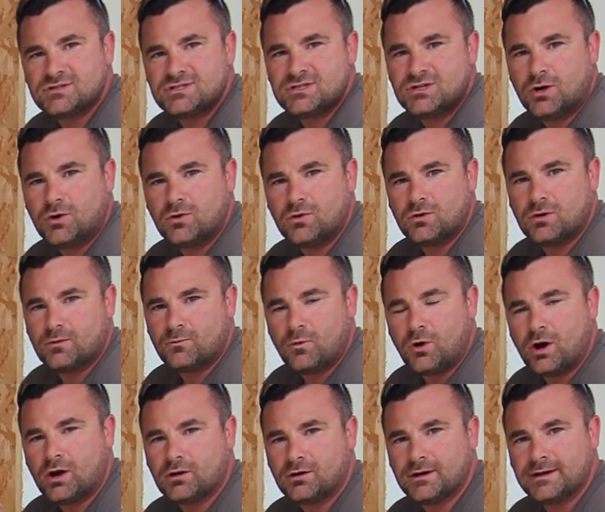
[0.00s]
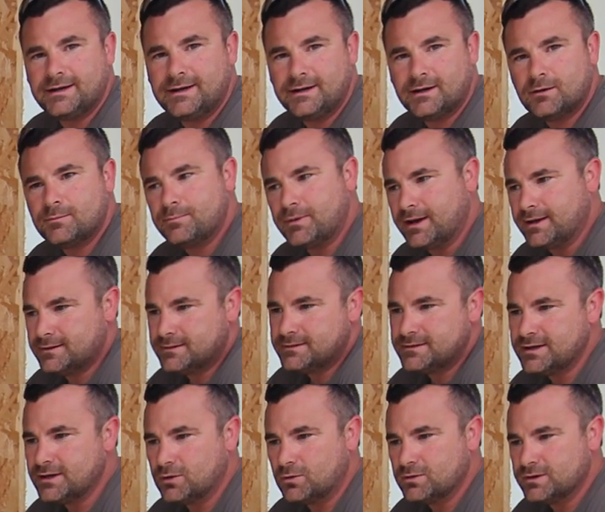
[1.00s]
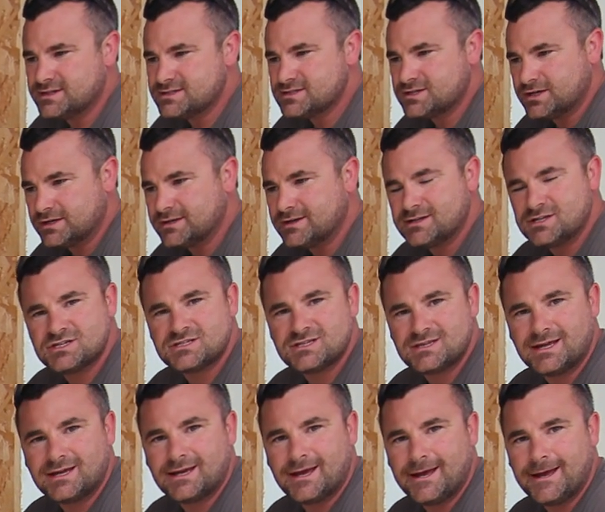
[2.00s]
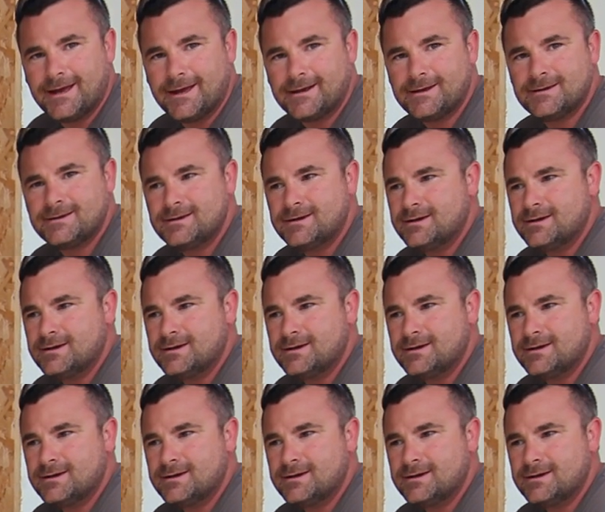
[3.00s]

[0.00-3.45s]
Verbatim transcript: snow or water in here, but you know, it's good to just think ahead.